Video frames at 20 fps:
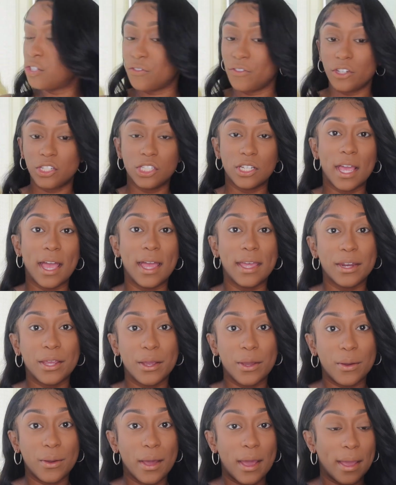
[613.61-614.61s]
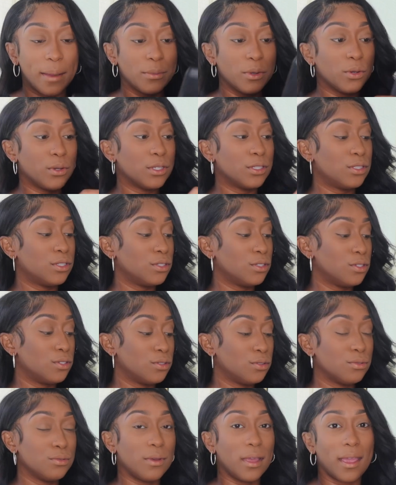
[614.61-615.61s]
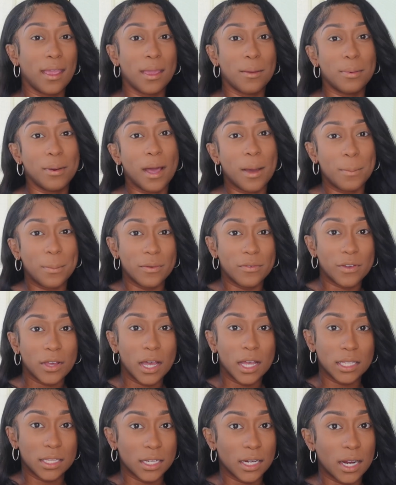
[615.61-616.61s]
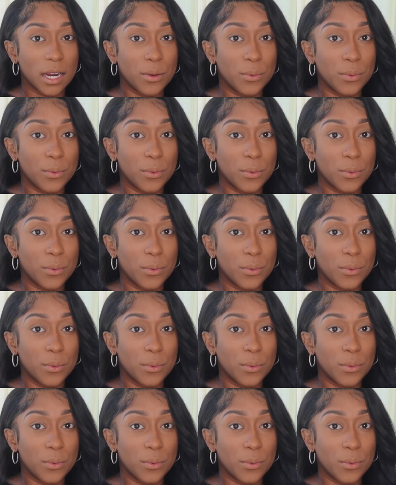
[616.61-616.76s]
for shadow, I'm going to do a pop of color.